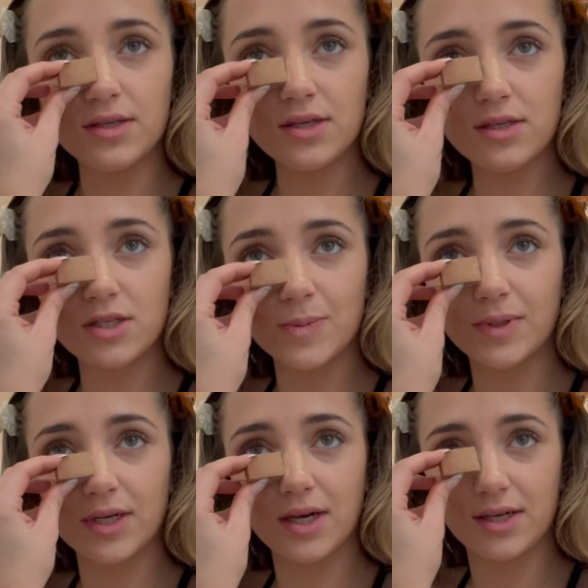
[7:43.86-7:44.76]
is super
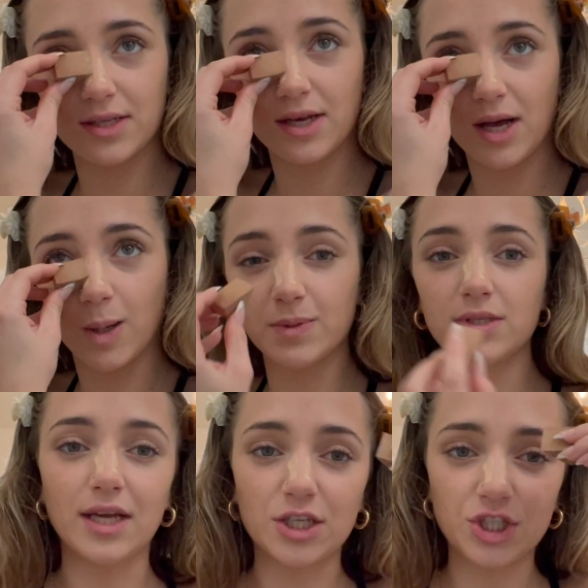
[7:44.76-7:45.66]
good because it helps
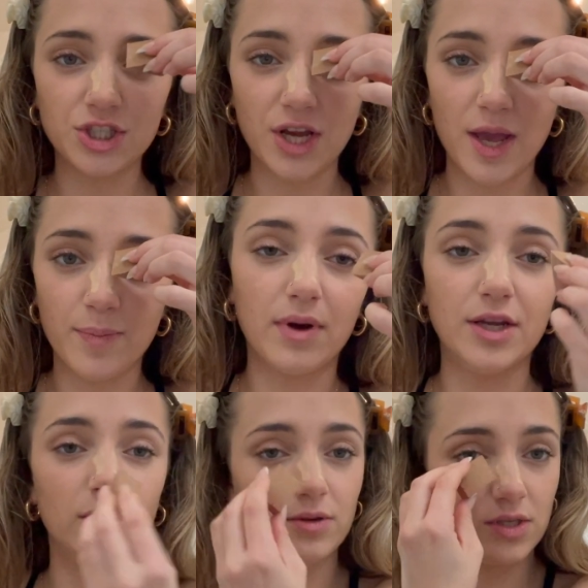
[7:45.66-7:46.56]
like shape my
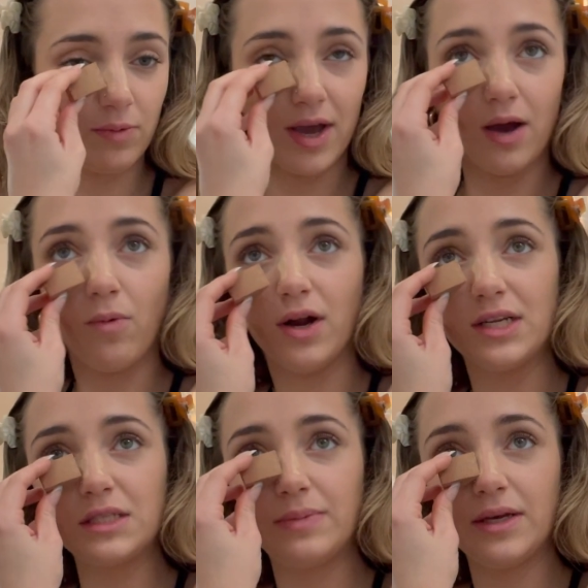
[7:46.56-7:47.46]
nose the way I want it
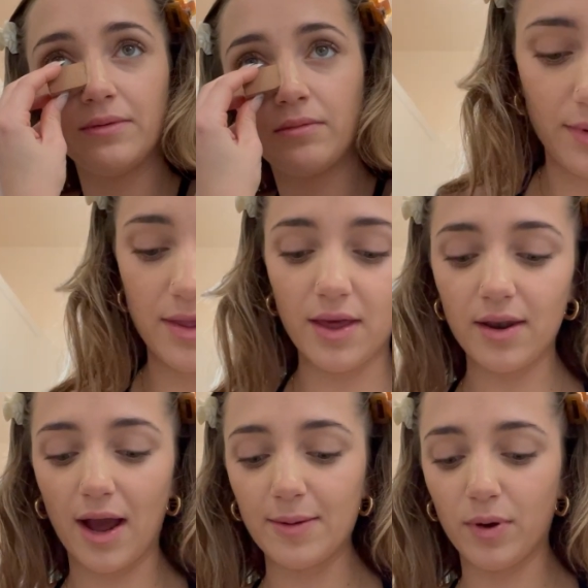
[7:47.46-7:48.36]
to be. And then
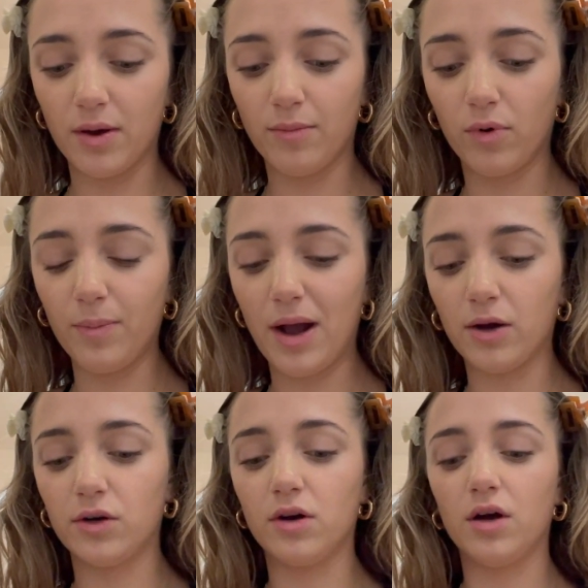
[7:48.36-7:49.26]
I put more
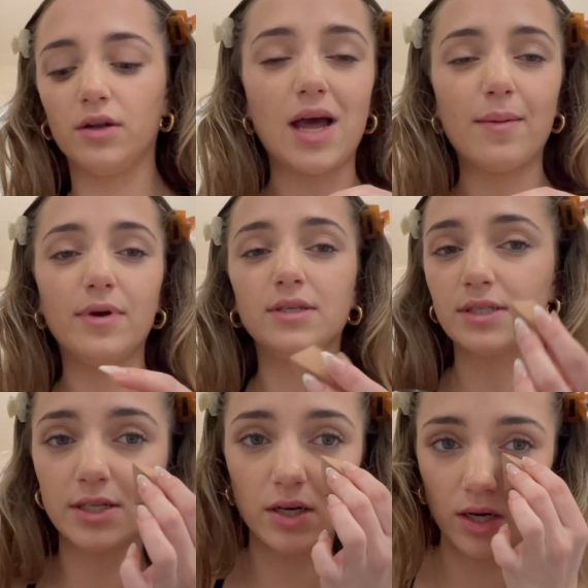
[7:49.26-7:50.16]
powder on, dab it into
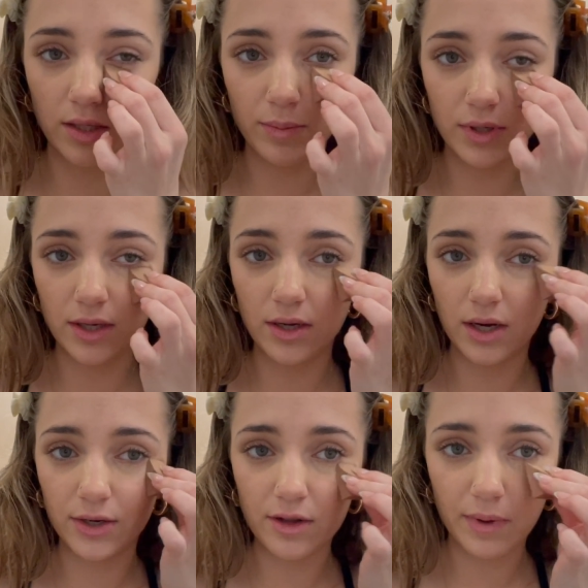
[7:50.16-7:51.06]
here and then put it
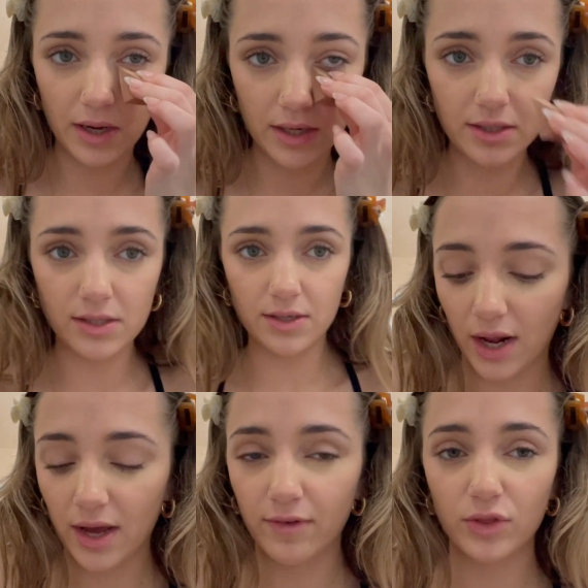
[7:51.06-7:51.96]
underneath my eyes. And
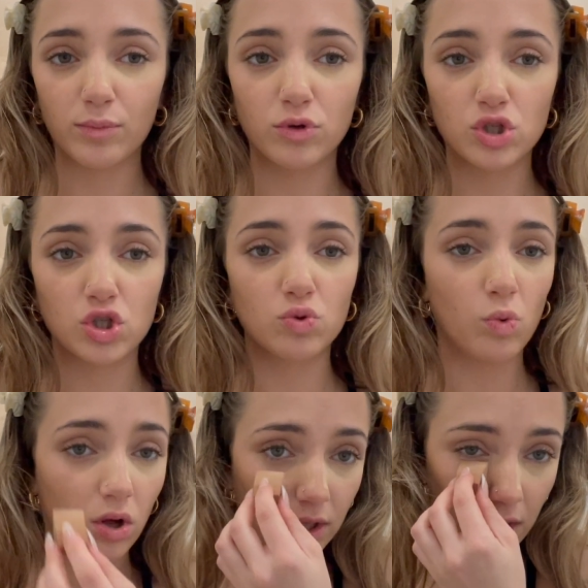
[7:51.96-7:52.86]
I have like the most
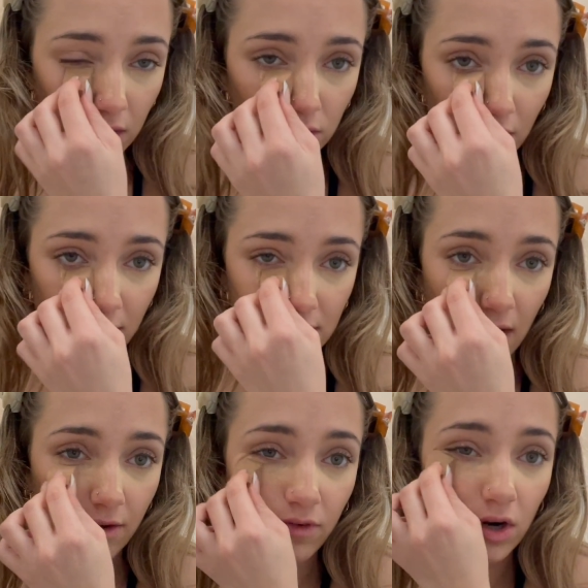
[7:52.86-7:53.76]
swollen under eyes
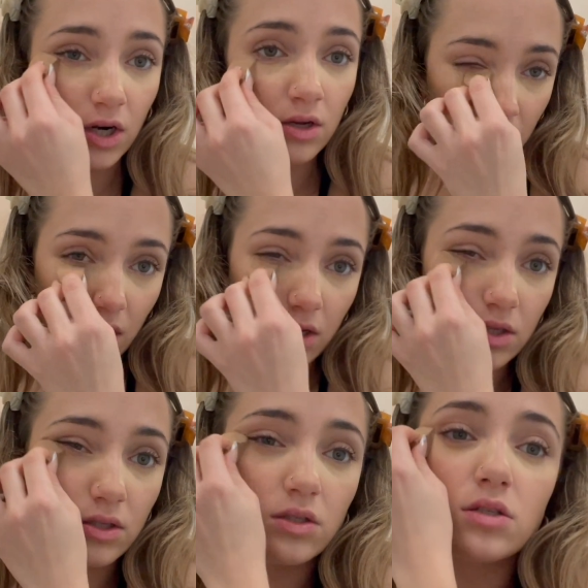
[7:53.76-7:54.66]
ever
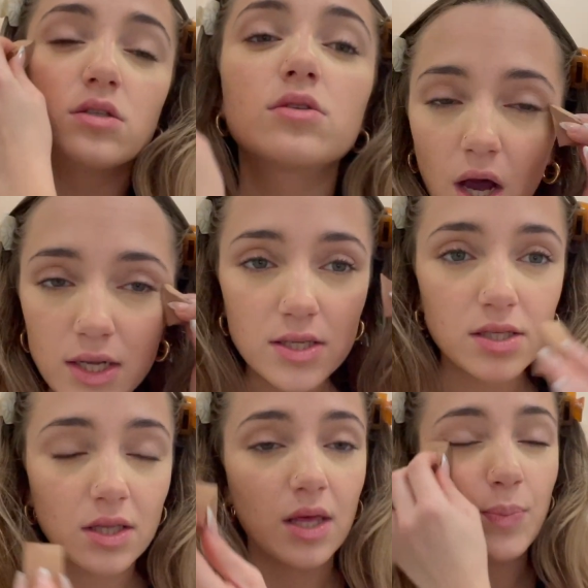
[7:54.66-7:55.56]
because I
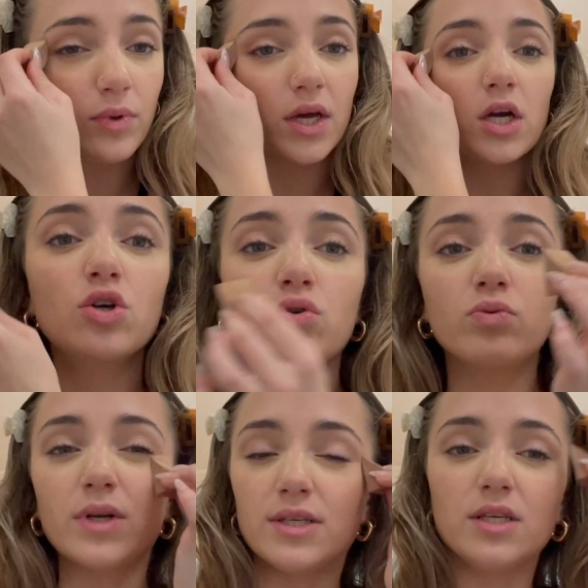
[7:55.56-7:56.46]
sleep like a
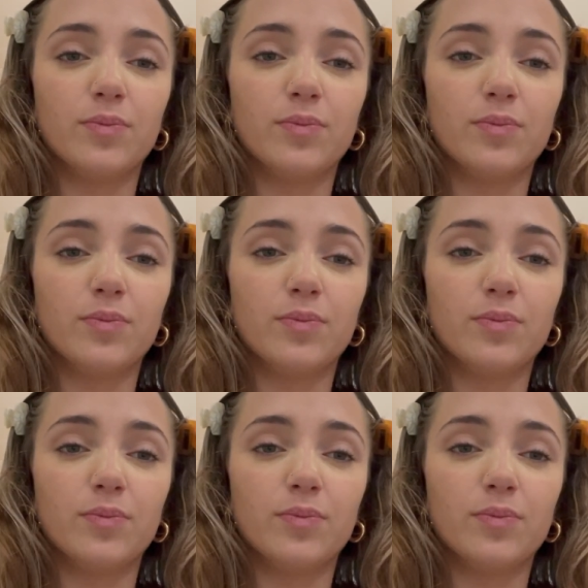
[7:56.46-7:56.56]
crazy